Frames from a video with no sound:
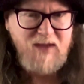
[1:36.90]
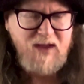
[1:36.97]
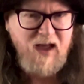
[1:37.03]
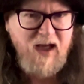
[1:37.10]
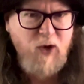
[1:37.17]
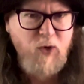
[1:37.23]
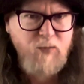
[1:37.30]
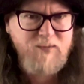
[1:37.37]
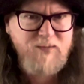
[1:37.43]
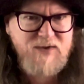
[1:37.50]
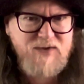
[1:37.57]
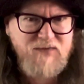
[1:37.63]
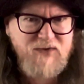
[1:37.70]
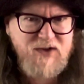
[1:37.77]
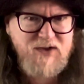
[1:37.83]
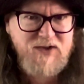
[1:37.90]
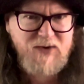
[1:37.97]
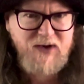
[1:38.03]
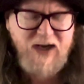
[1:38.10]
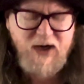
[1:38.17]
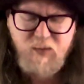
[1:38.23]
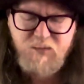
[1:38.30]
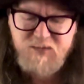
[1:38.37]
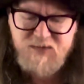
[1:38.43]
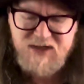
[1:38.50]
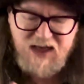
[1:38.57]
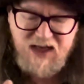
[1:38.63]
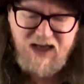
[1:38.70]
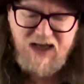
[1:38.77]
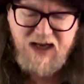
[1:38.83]
albums, first three albums,
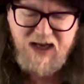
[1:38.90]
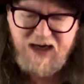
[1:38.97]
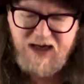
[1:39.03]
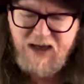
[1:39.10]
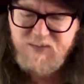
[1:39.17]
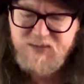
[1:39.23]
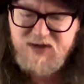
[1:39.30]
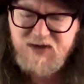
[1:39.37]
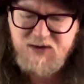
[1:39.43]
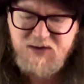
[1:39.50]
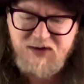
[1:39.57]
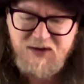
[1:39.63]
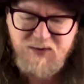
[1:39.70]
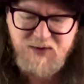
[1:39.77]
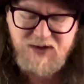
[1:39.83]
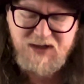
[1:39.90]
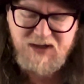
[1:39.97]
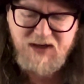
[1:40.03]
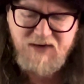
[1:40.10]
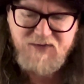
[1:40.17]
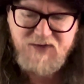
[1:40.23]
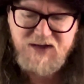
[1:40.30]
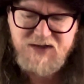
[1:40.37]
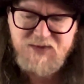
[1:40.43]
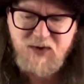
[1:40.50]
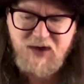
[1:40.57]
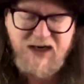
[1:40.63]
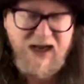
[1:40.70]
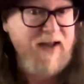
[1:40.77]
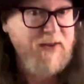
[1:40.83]
and I absolutely really love this
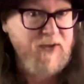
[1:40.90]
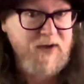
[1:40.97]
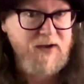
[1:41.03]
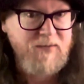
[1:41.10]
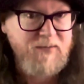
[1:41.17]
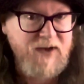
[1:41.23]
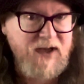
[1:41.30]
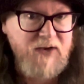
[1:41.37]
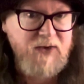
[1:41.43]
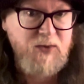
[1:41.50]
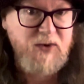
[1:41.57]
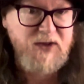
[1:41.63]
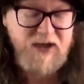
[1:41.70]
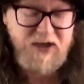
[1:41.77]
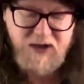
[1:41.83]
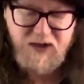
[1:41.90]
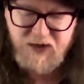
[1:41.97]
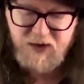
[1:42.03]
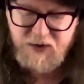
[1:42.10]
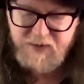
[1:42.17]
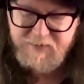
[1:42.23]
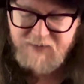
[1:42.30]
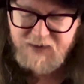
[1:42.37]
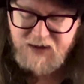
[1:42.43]
one and the, the other one that I own.